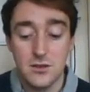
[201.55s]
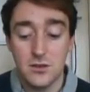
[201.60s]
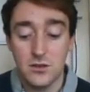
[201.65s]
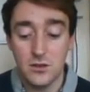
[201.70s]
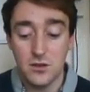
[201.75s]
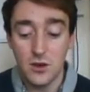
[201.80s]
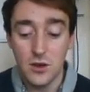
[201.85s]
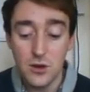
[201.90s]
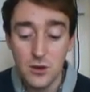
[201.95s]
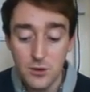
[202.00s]

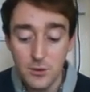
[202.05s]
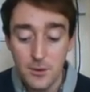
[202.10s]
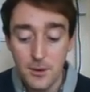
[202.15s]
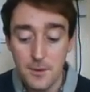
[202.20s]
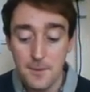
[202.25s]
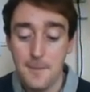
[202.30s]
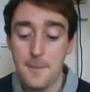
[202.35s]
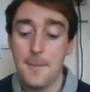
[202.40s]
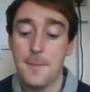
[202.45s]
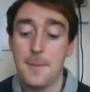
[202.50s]
2,
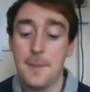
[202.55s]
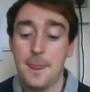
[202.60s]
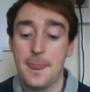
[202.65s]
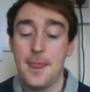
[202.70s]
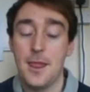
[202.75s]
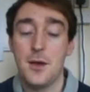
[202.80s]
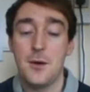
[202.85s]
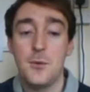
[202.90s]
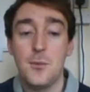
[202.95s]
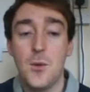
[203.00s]

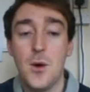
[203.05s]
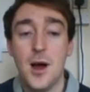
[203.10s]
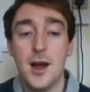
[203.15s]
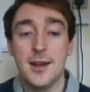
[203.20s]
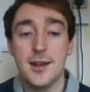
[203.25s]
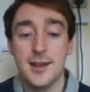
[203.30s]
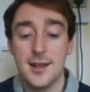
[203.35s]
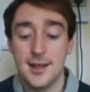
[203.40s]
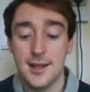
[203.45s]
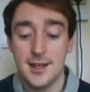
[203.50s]

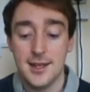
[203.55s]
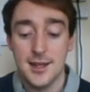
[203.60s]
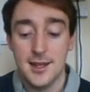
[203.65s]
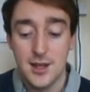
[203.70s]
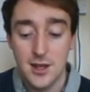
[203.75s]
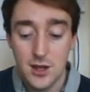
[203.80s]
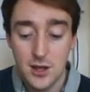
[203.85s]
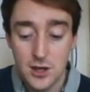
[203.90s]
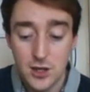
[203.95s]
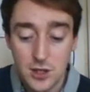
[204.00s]
1,
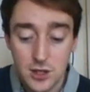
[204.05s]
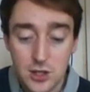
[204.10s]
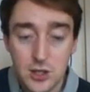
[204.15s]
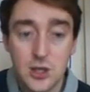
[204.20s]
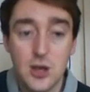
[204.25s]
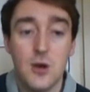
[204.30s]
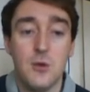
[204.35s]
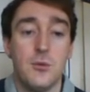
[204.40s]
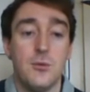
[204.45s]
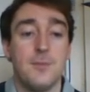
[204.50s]

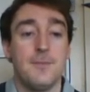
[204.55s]
go.